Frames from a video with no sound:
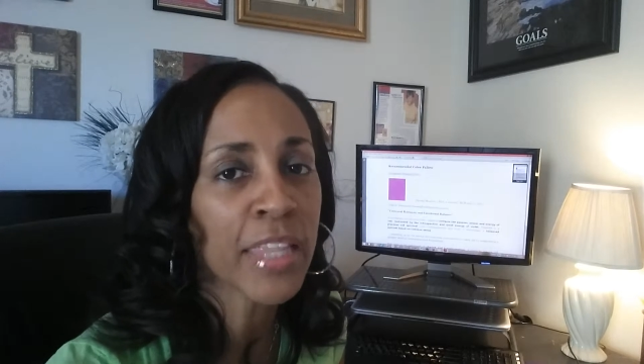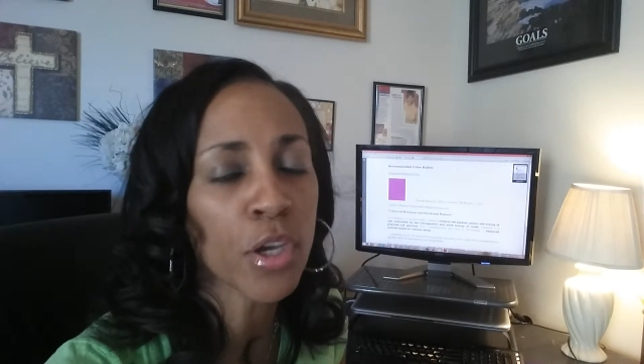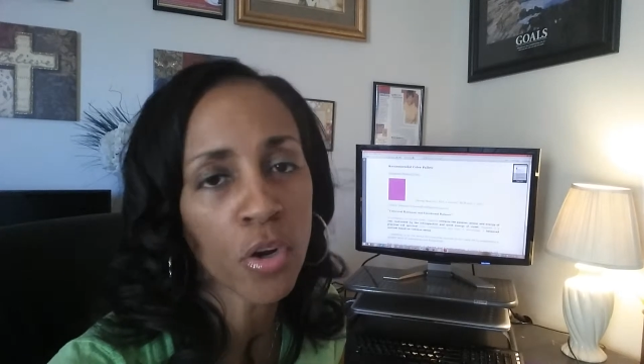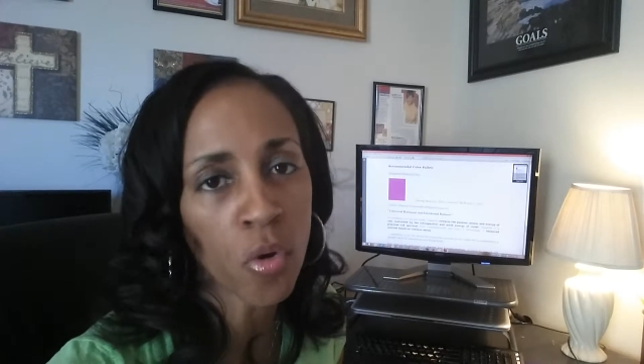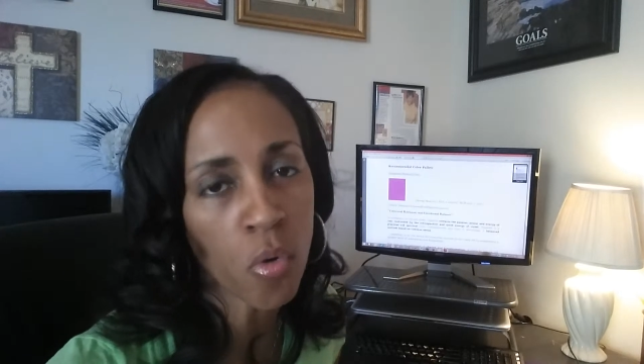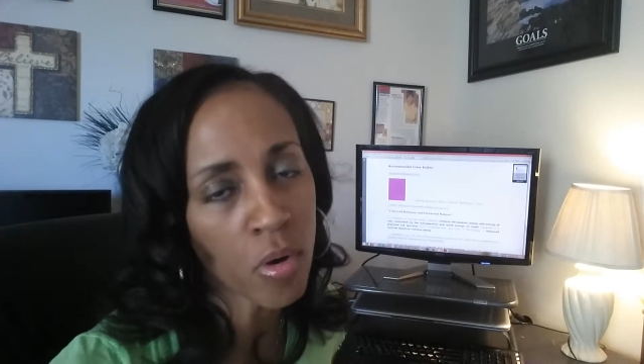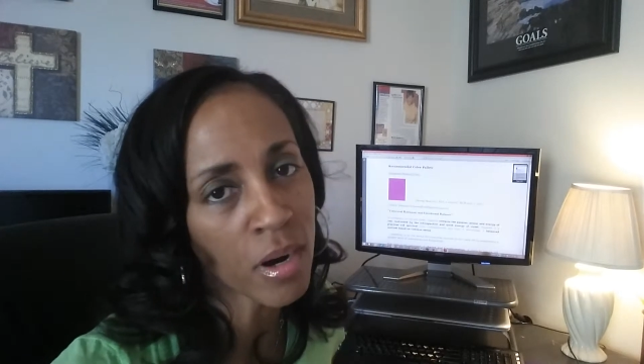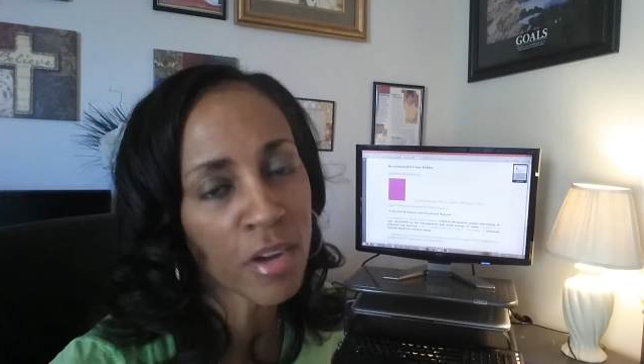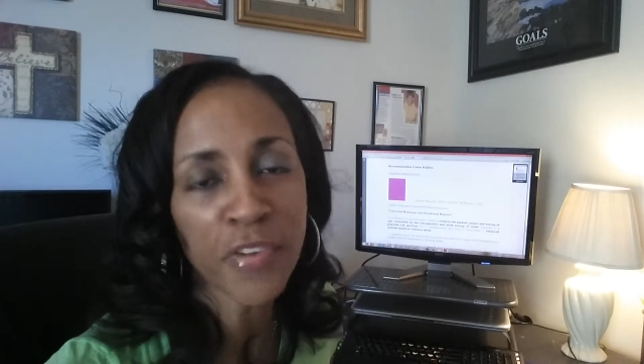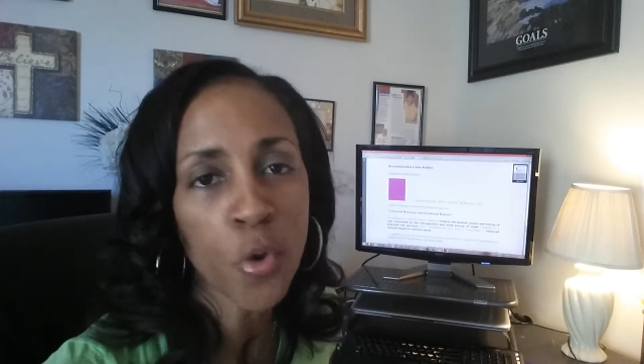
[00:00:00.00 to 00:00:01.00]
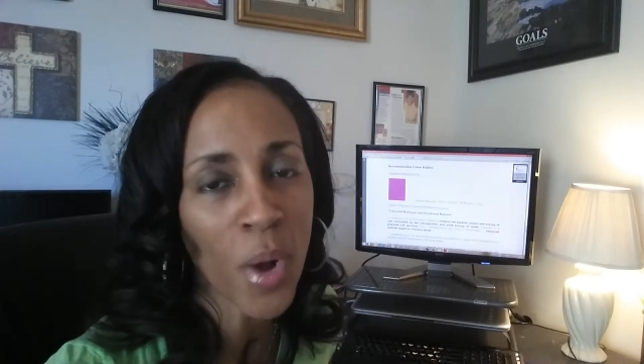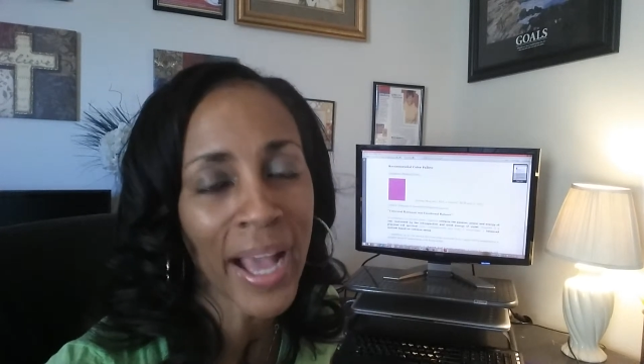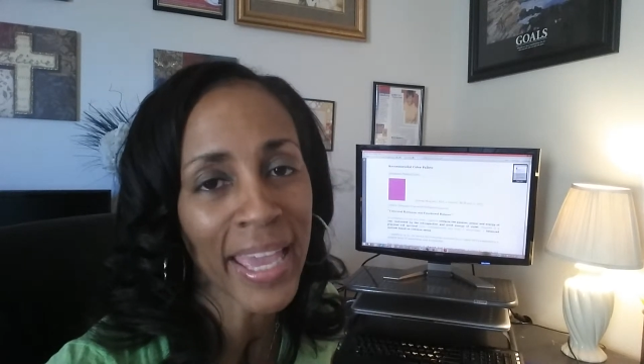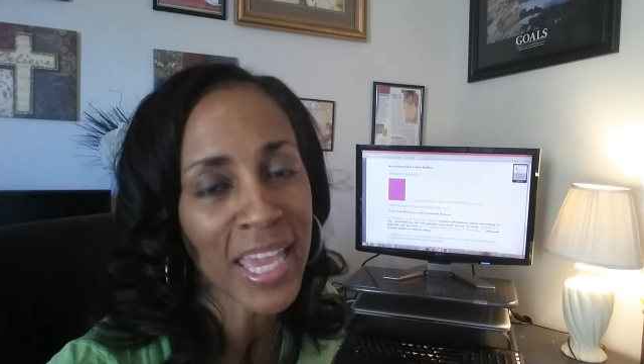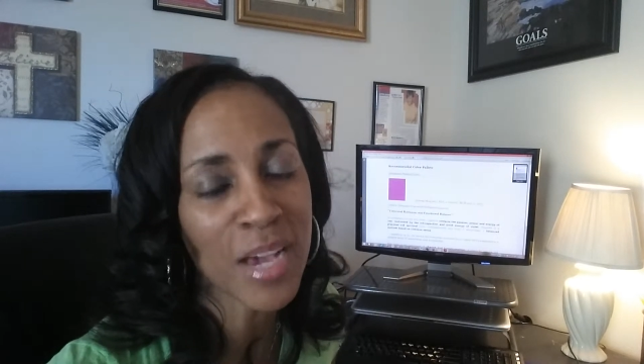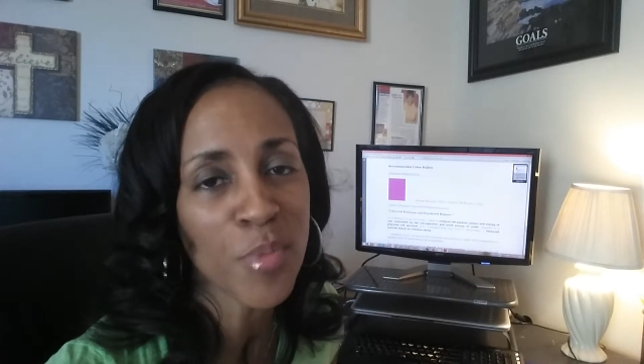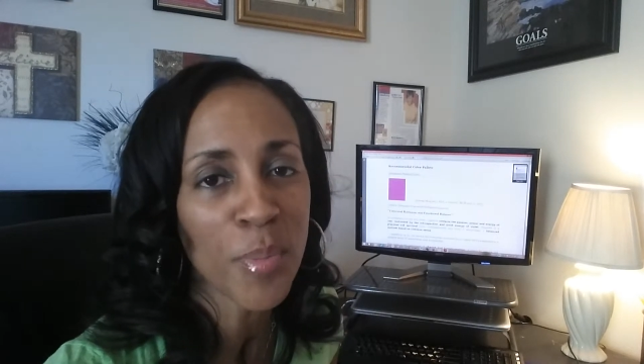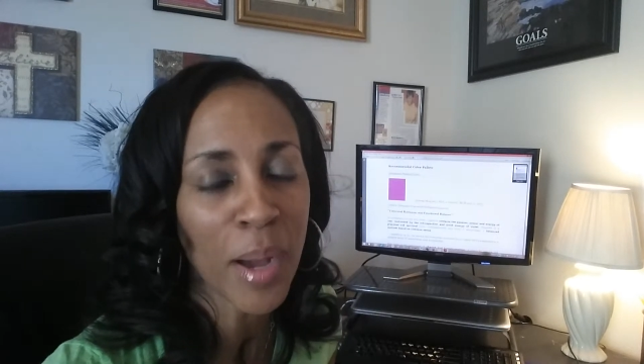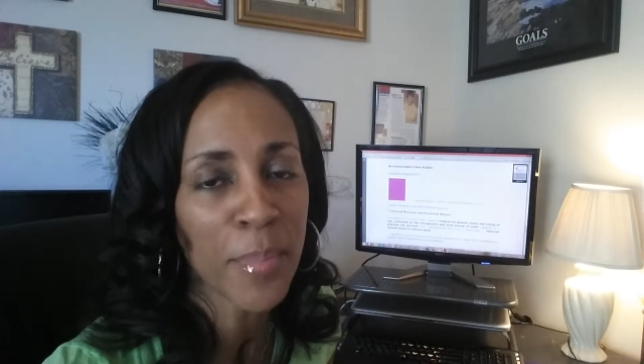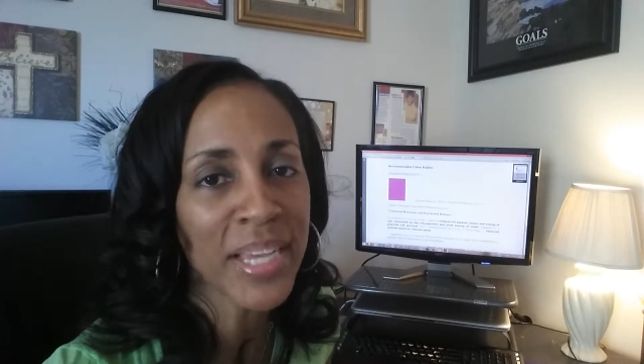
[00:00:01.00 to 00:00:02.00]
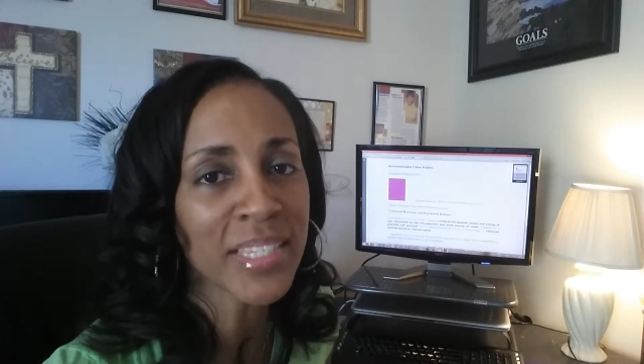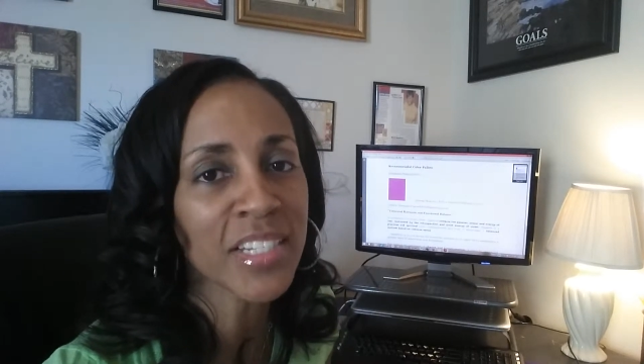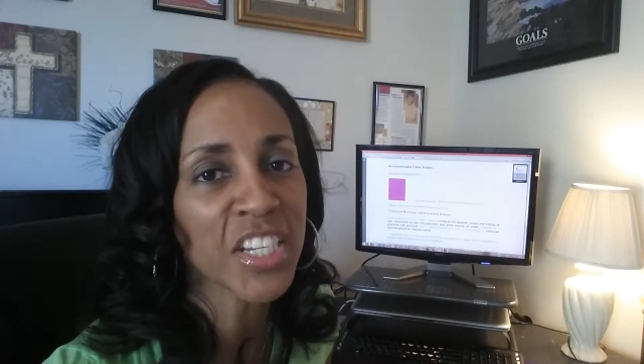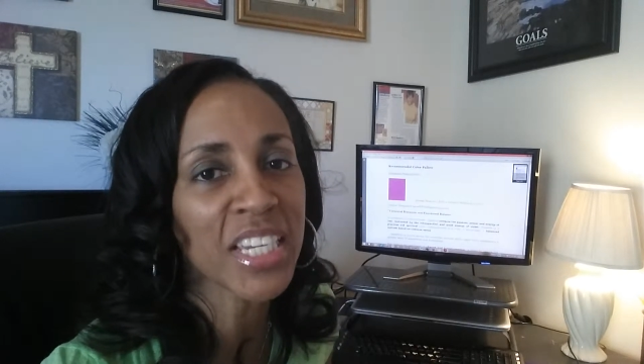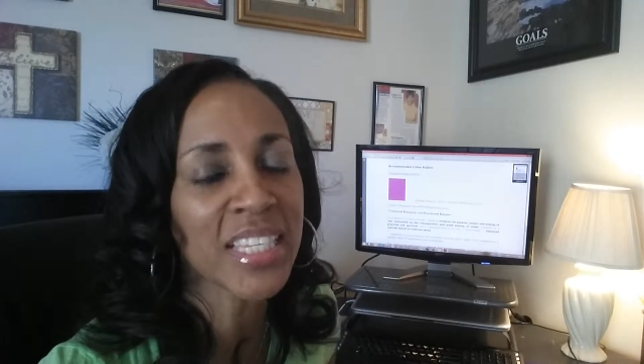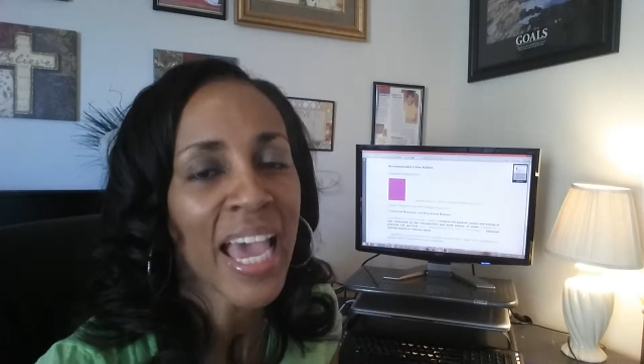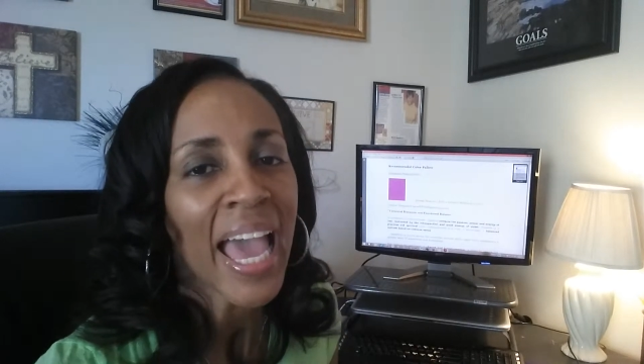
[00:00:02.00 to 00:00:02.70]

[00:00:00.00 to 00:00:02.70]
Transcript: And the core of who I am and my message is